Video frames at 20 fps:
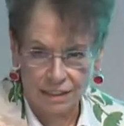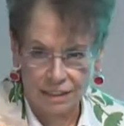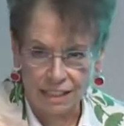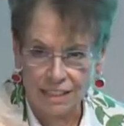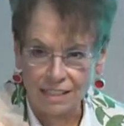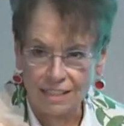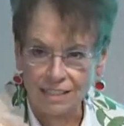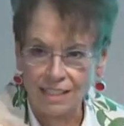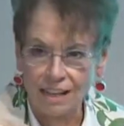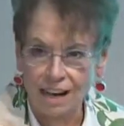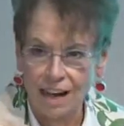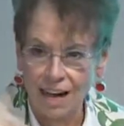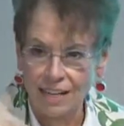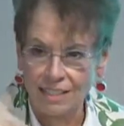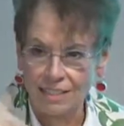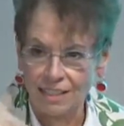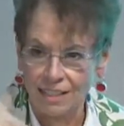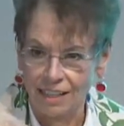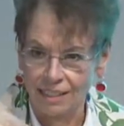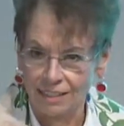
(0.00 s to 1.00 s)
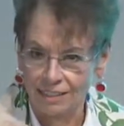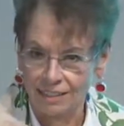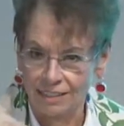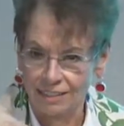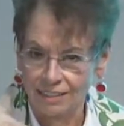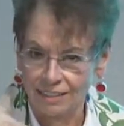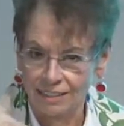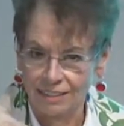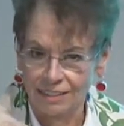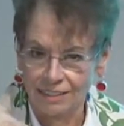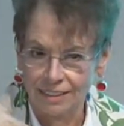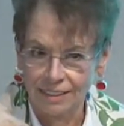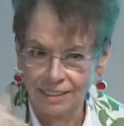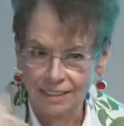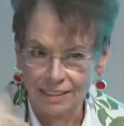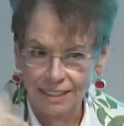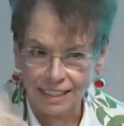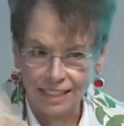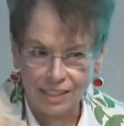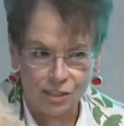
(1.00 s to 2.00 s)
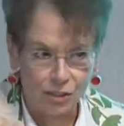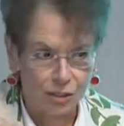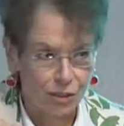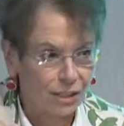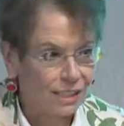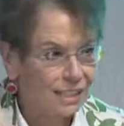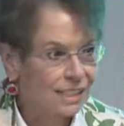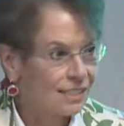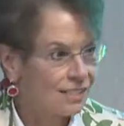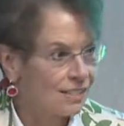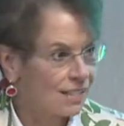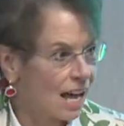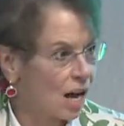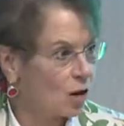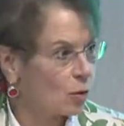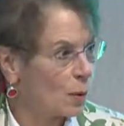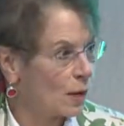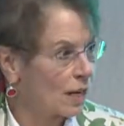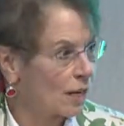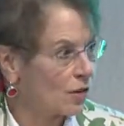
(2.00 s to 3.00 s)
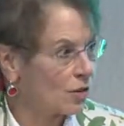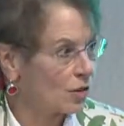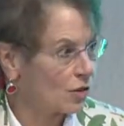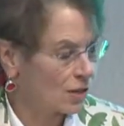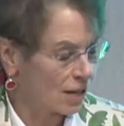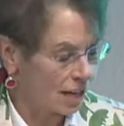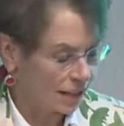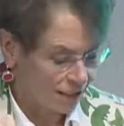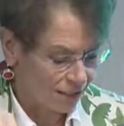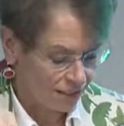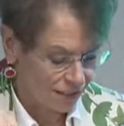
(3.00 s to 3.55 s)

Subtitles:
in content? It certainly is that way in the United